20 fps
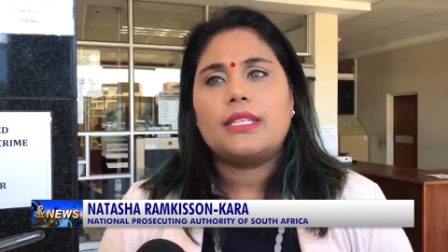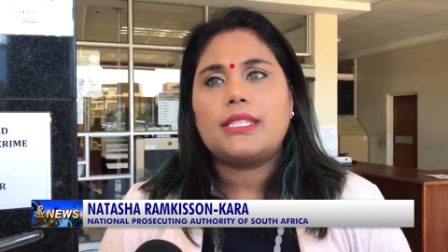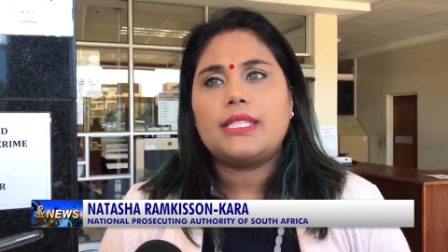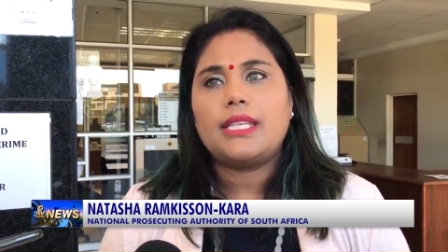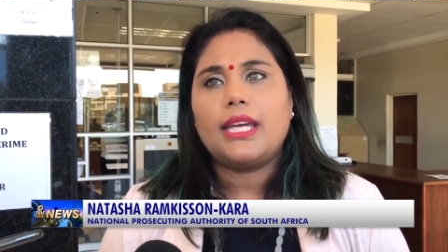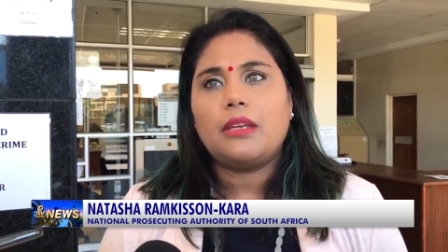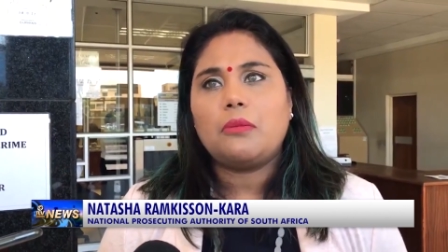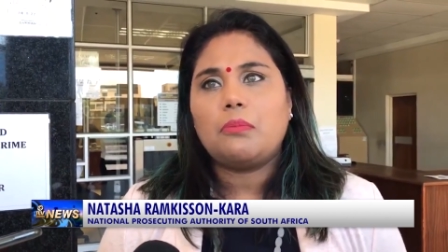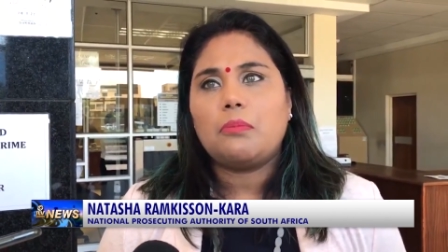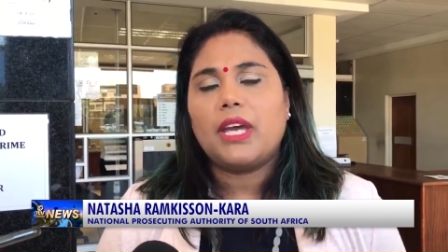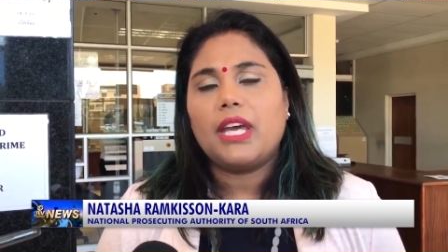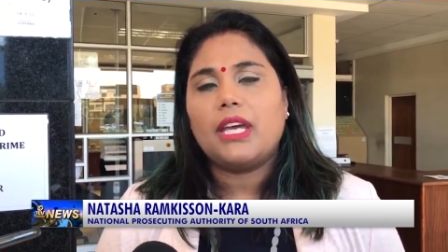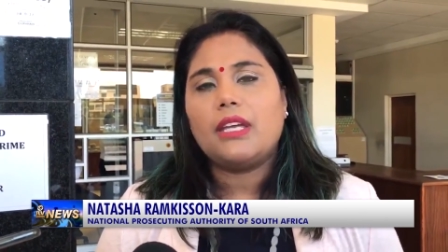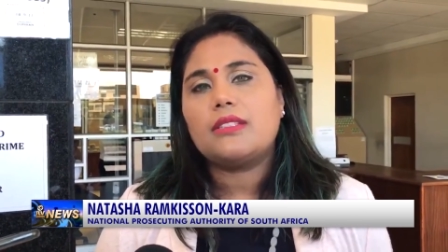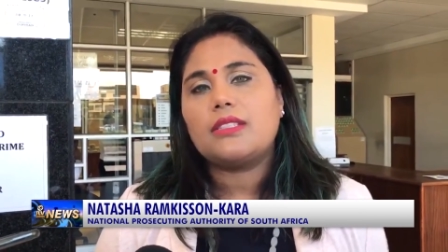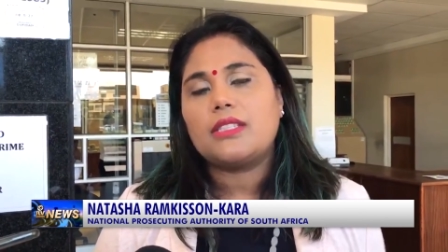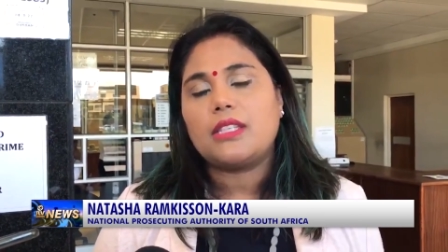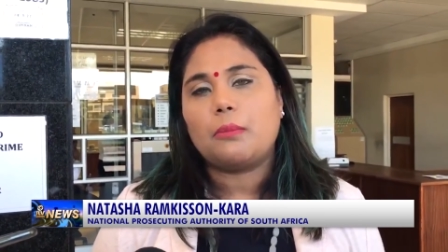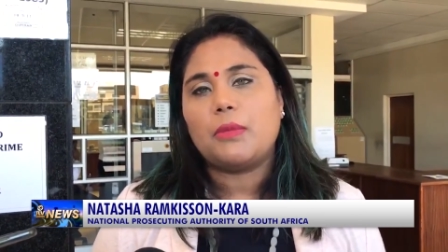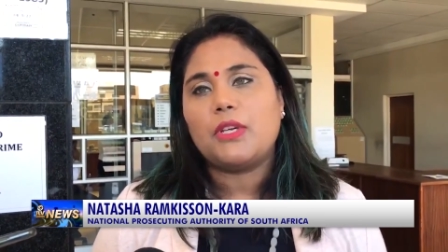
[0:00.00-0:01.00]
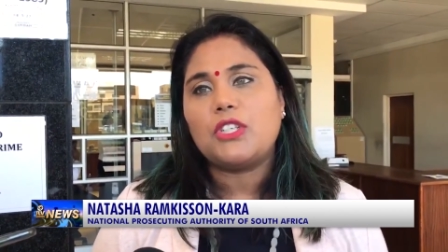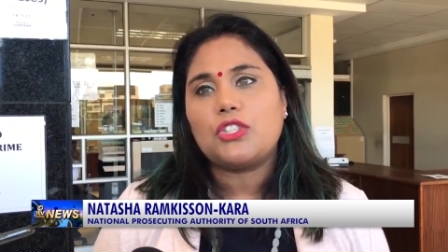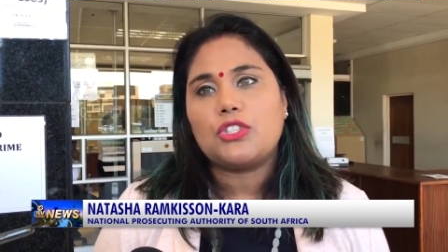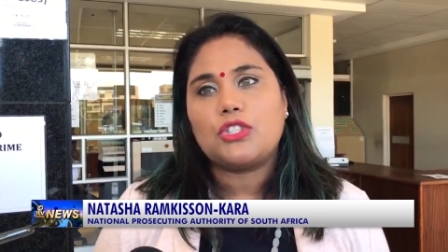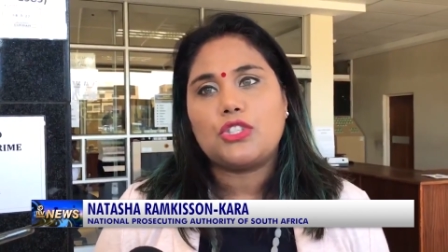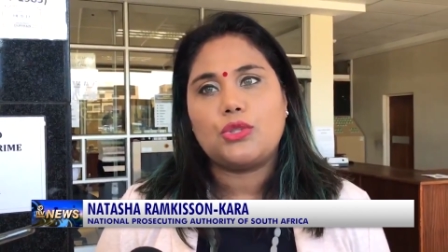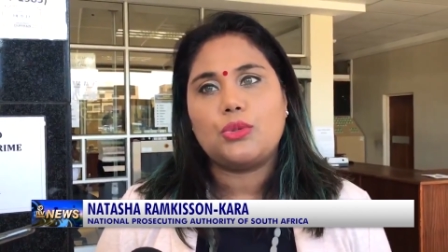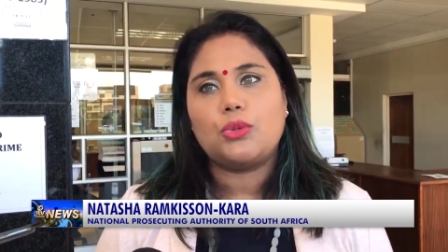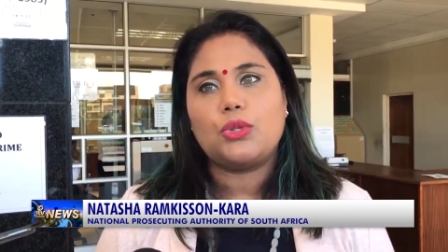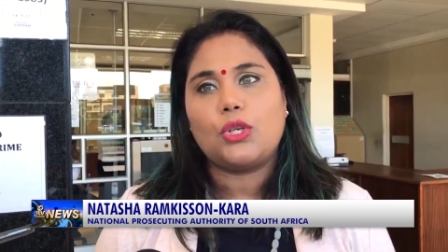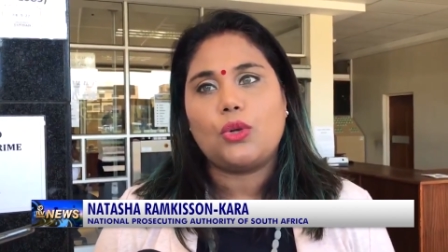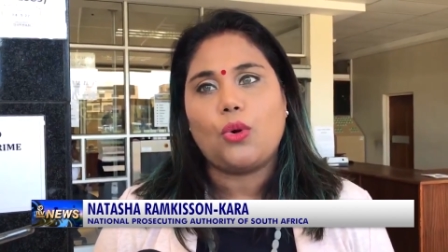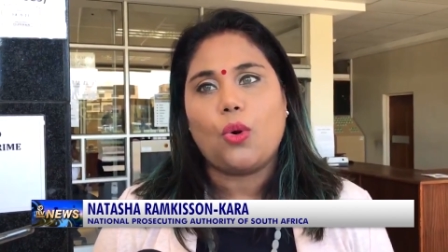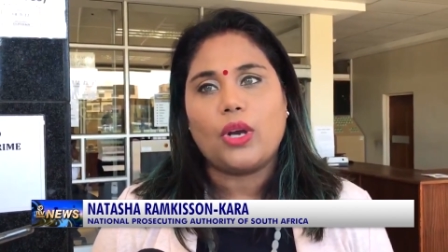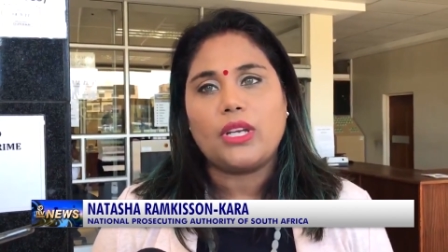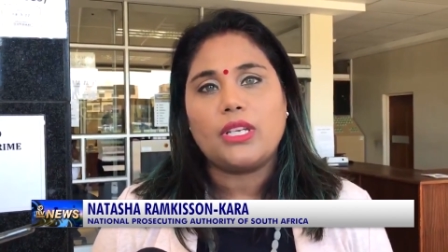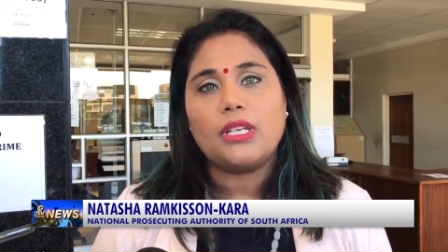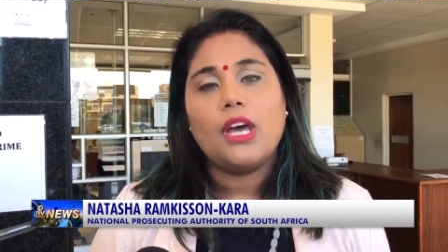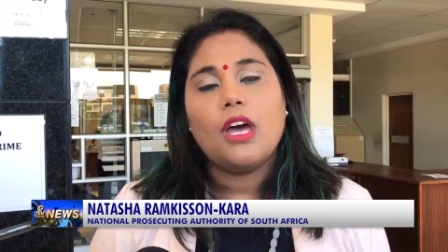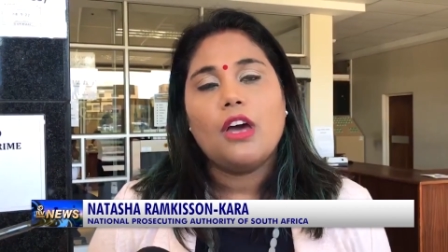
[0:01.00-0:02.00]
The state made submissions to the
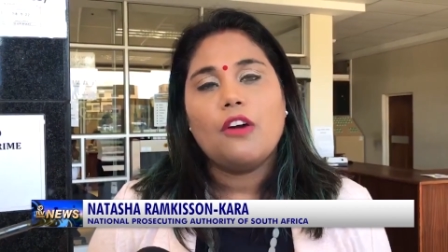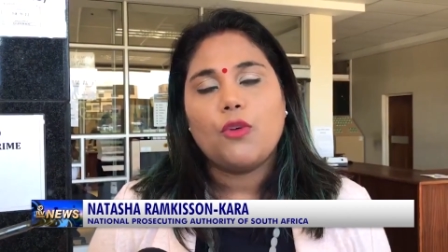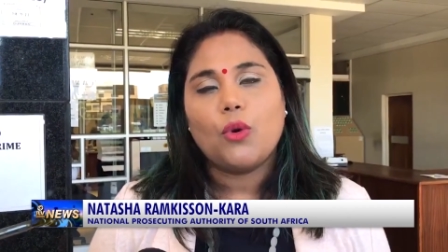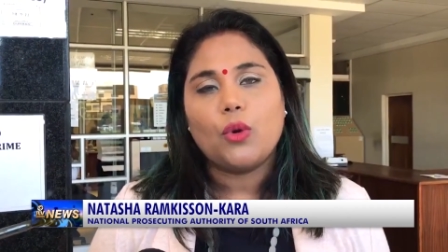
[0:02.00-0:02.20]
court